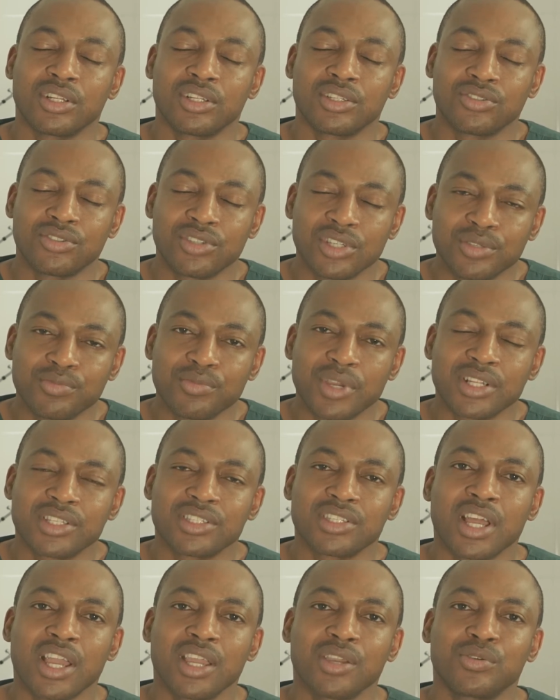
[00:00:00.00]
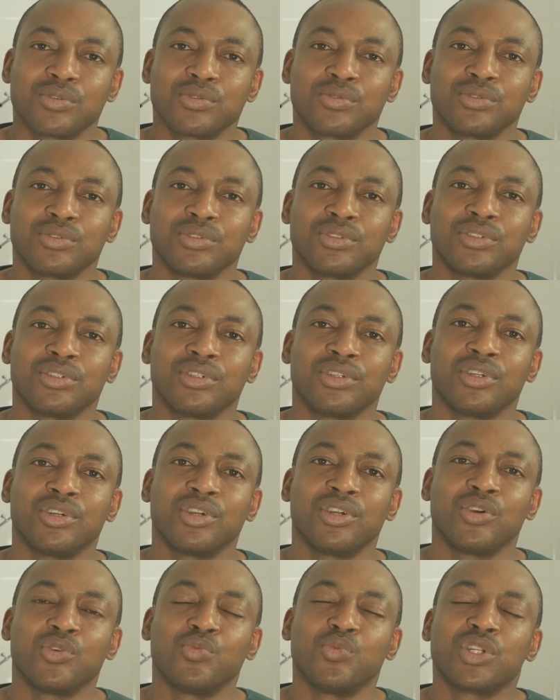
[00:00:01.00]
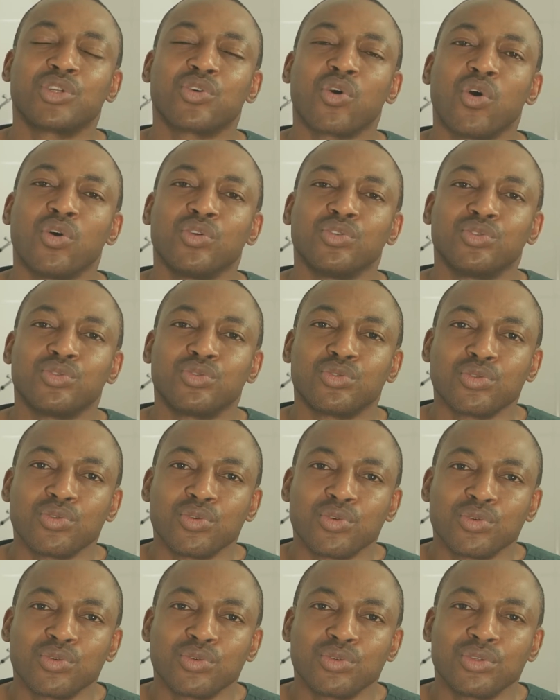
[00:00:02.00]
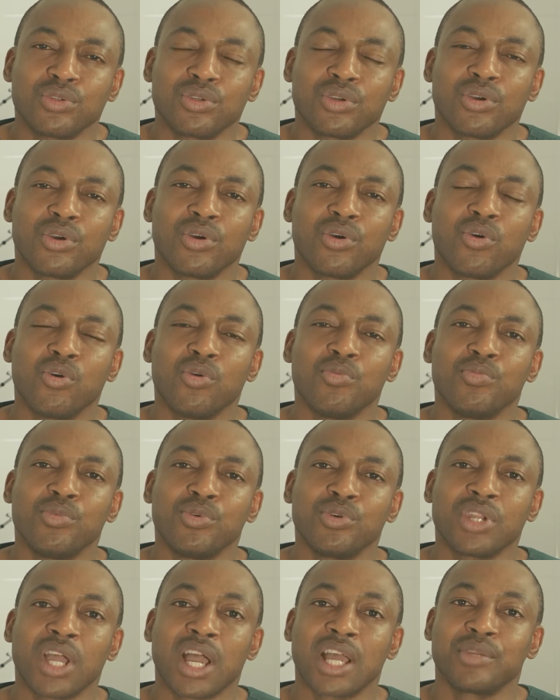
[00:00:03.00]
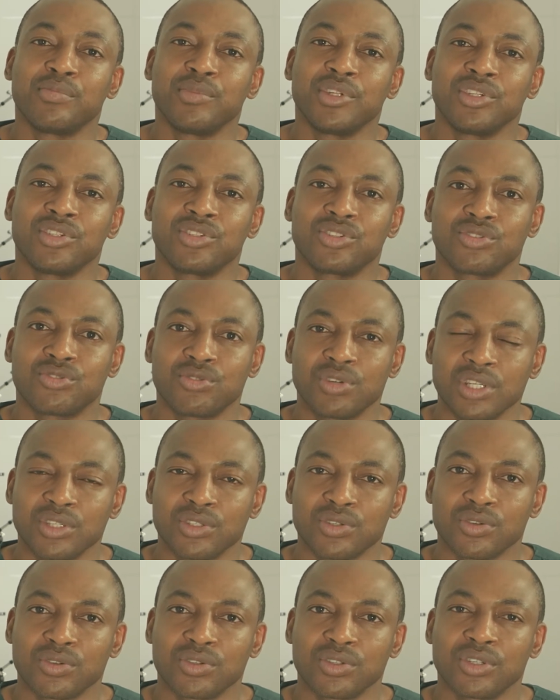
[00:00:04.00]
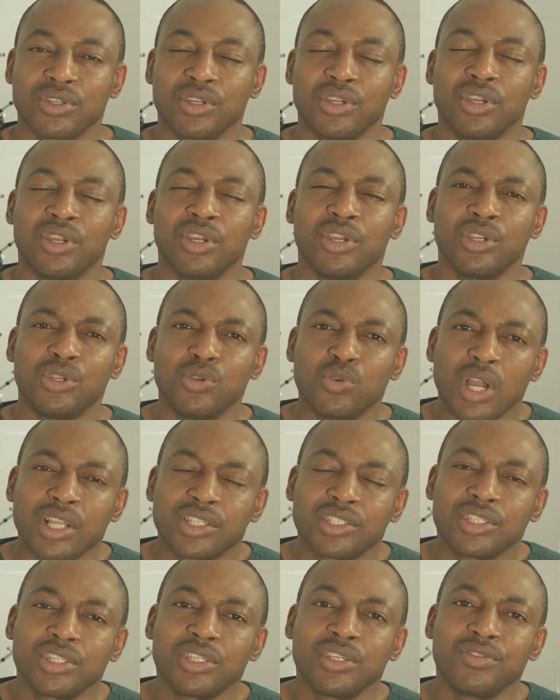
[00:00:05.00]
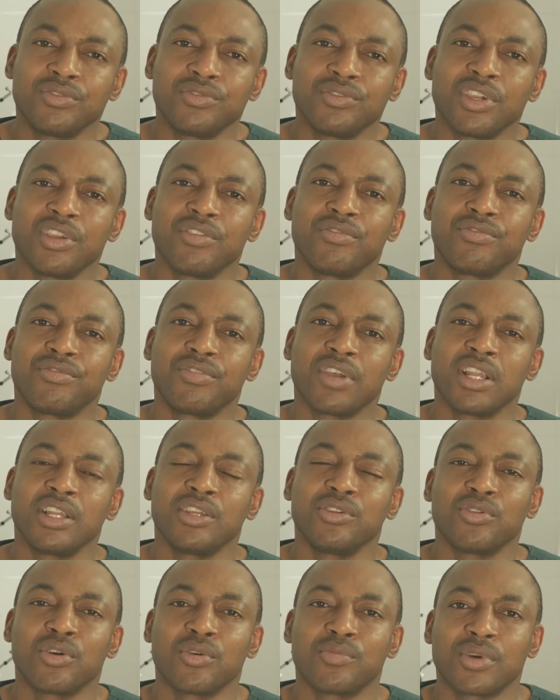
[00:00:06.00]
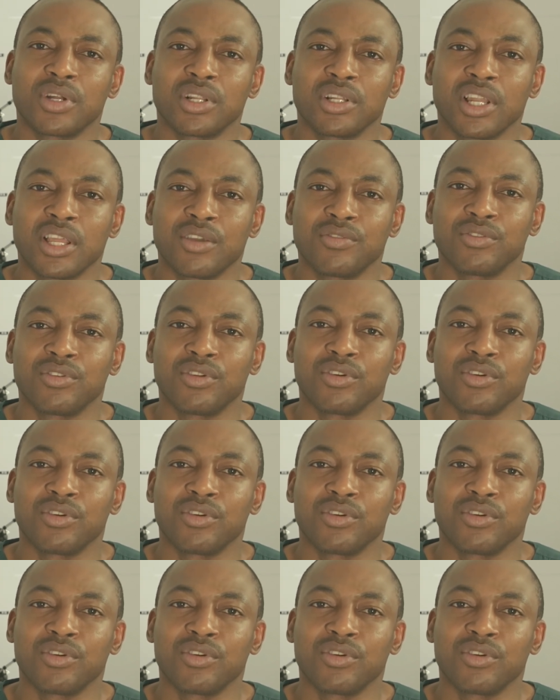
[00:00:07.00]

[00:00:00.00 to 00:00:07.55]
treatment cycle with controlled hormone administration, you achieve a fairly normal level